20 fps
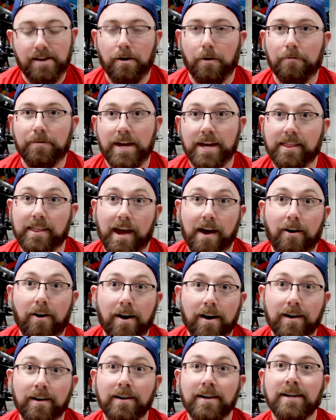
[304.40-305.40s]
don't think they
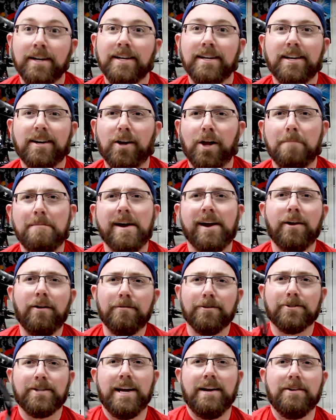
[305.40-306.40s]
are. You can only make an
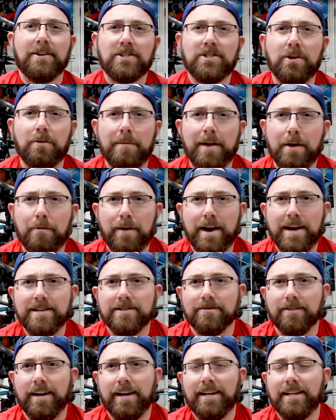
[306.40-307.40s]
oval chainring so many
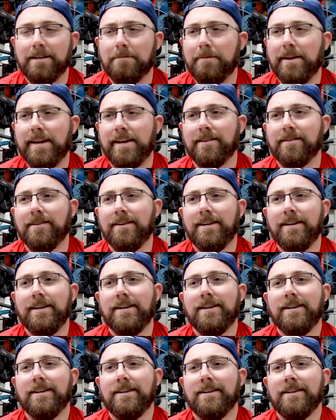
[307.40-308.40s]
ways, right? I mean,
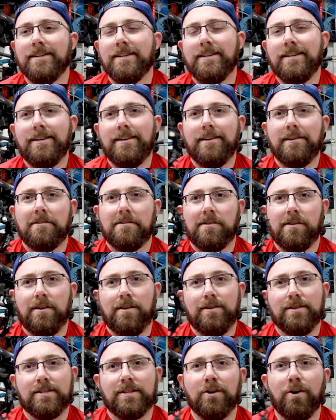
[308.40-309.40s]

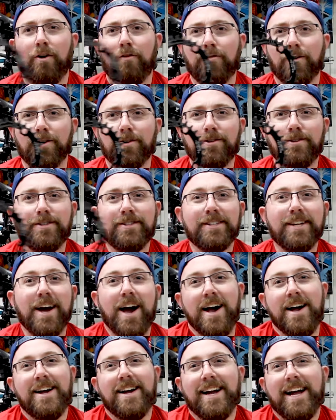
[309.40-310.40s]
it's an oval. I
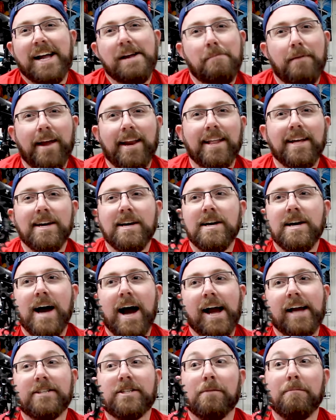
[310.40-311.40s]

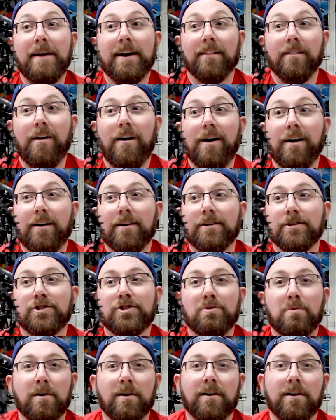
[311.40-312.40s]
guess you'd make it longer and
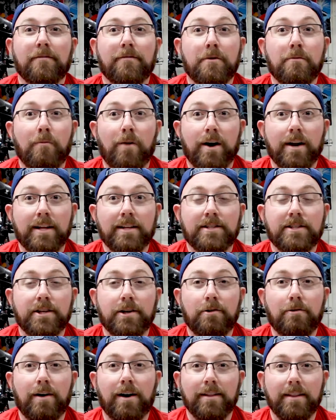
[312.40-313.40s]
shorter if you wanted
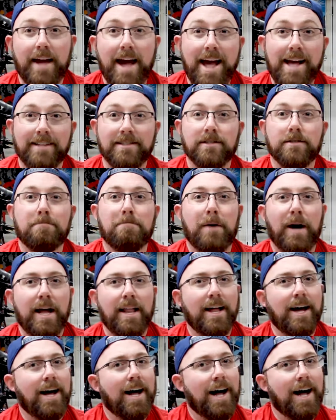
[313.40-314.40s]
to on the ends, but